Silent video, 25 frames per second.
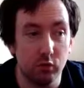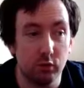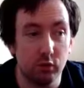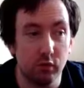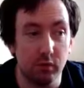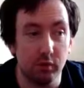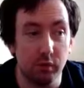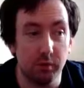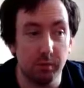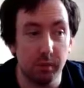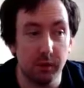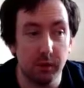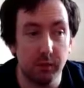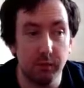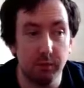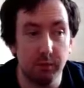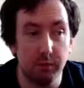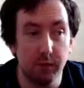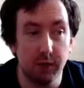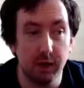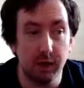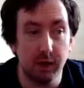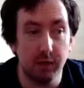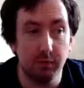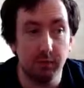is a big
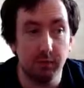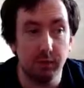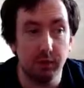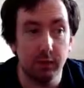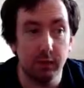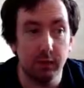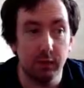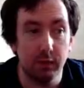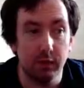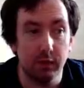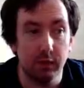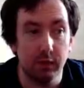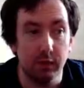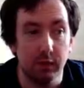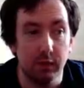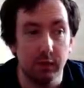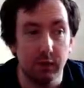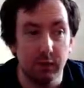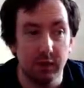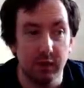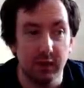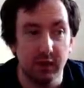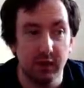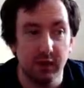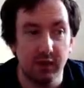map,
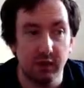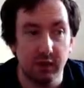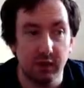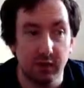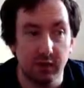easy to